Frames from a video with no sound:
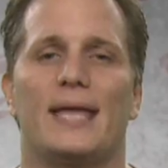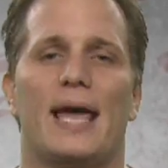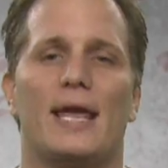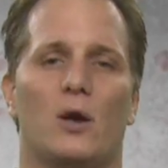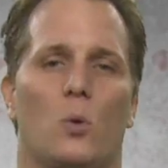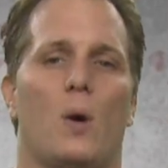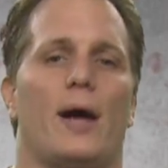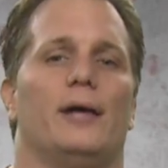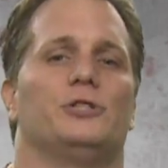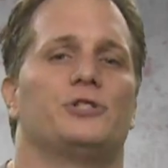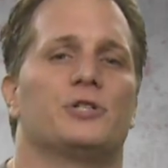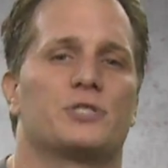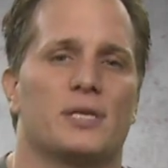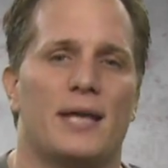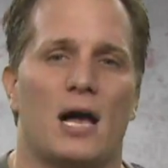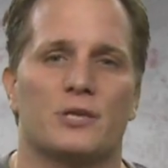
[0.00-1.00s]
Dana White
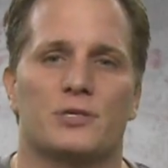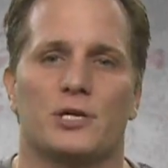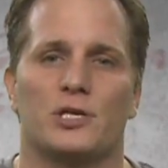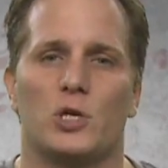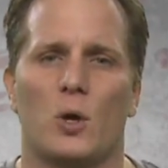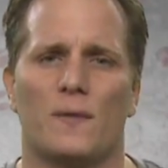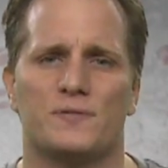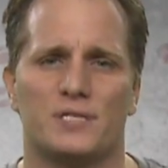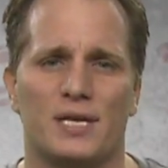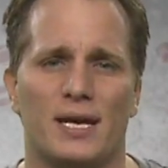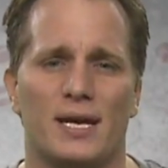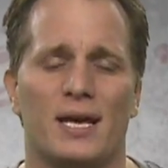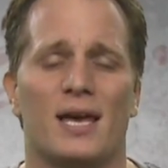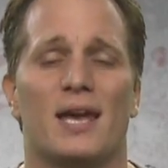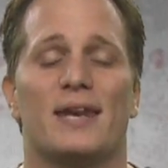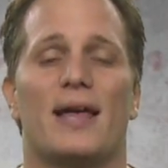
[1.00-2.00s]
just announced the
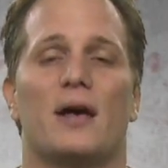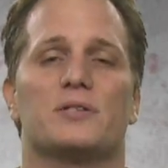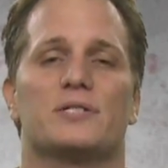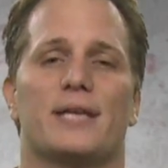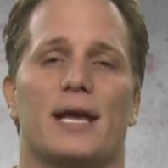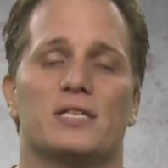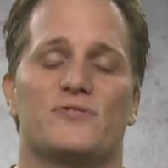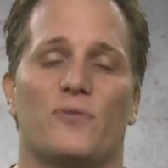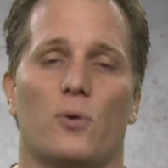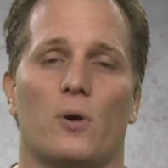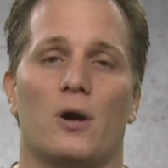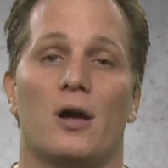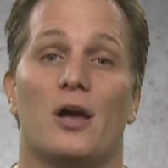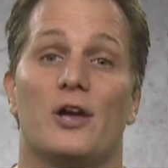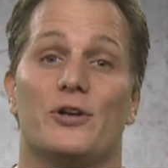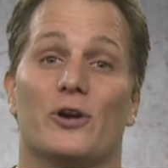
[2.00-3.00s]
UFC now stands for
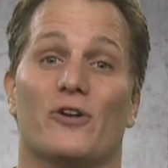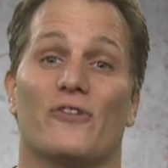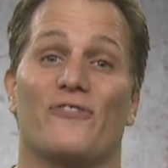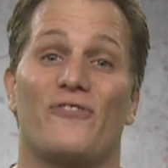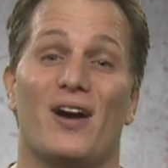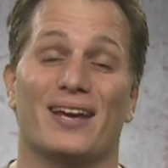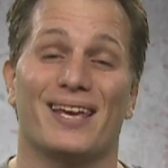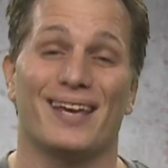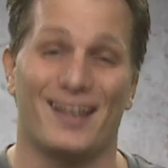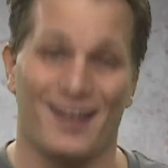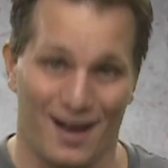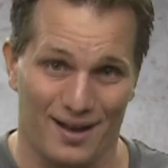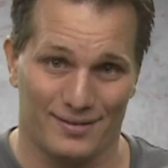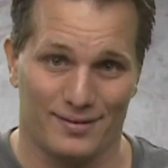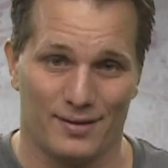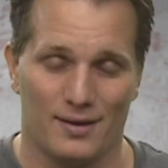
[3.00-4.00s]
You're Fucking
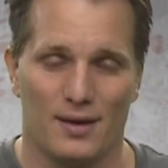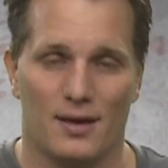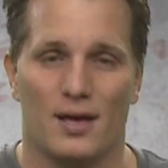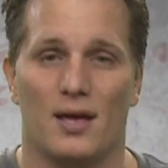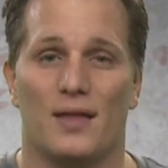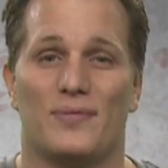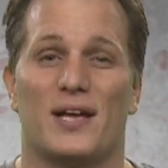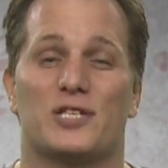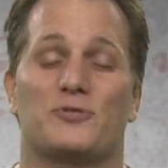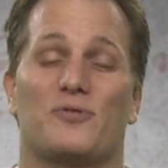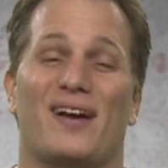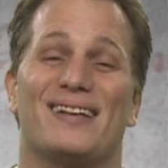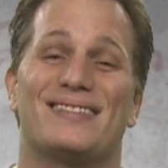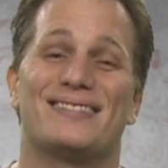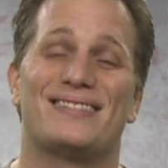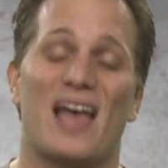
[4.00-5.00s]
Cut. That's
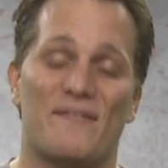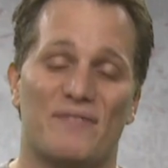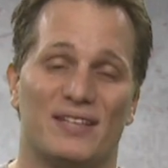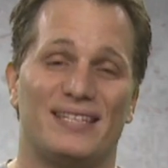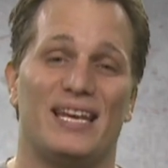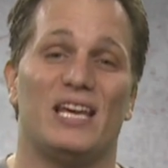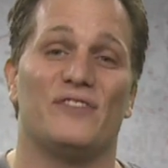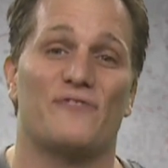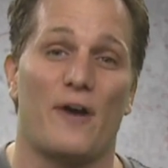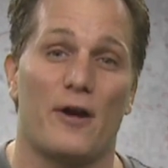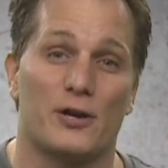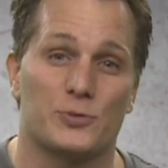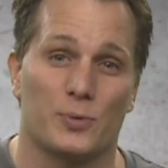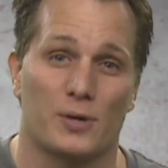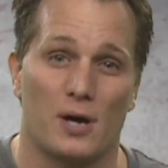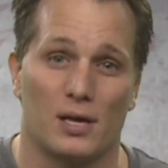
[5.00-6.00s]
right, 17
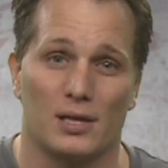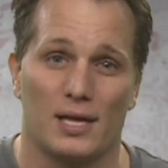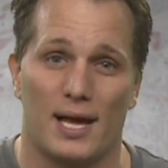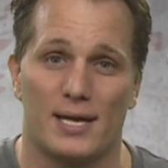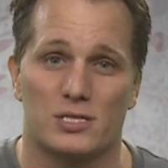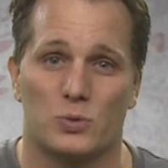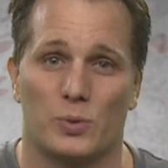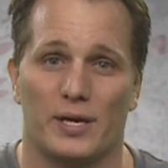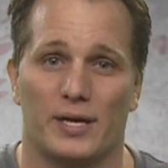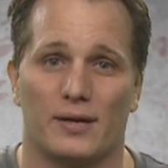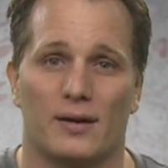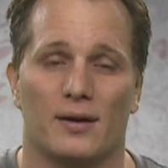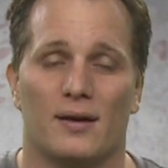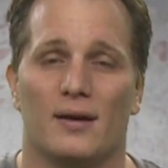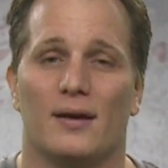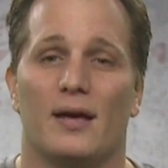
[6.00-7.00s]
fighters were cut last week,
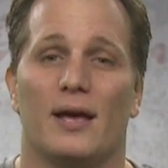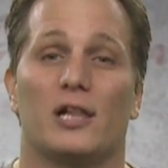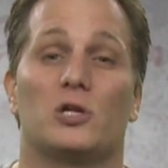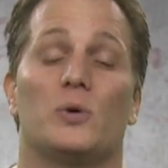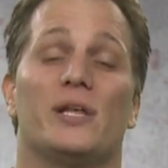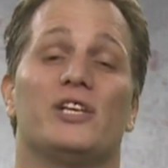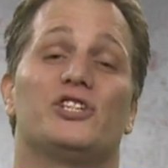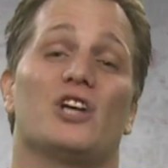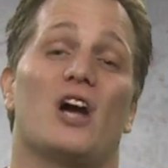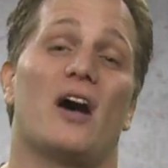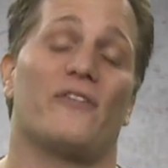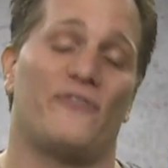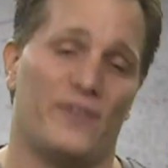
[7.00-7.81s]
including John